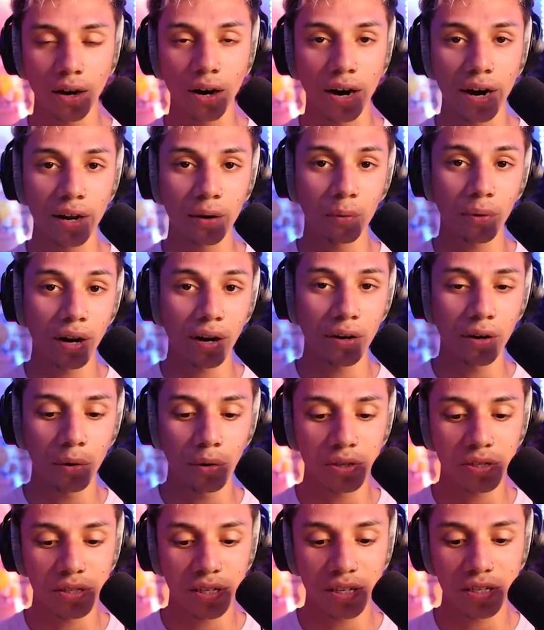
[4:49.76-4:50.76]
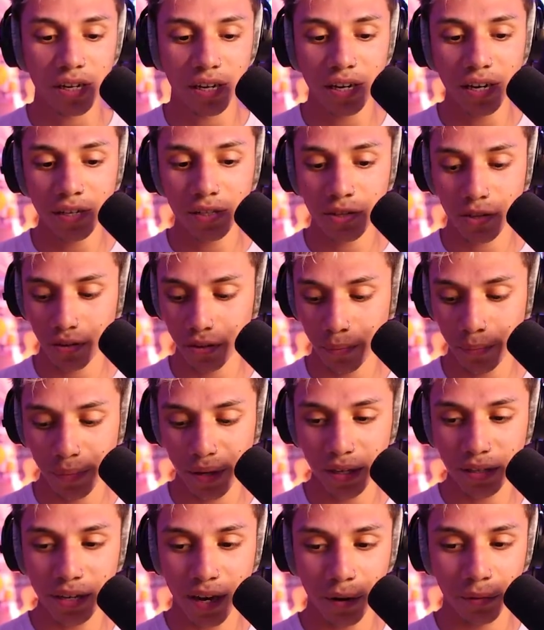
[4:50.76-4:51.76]
All right, and what I noticed is I need to turn the
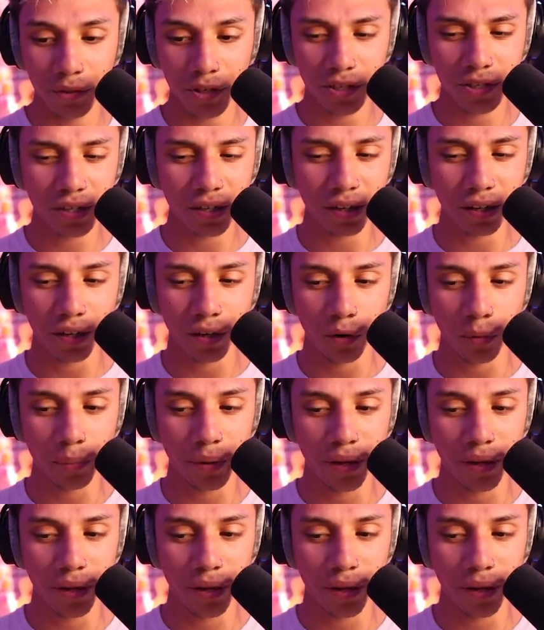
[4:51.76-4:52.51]
beat down just a little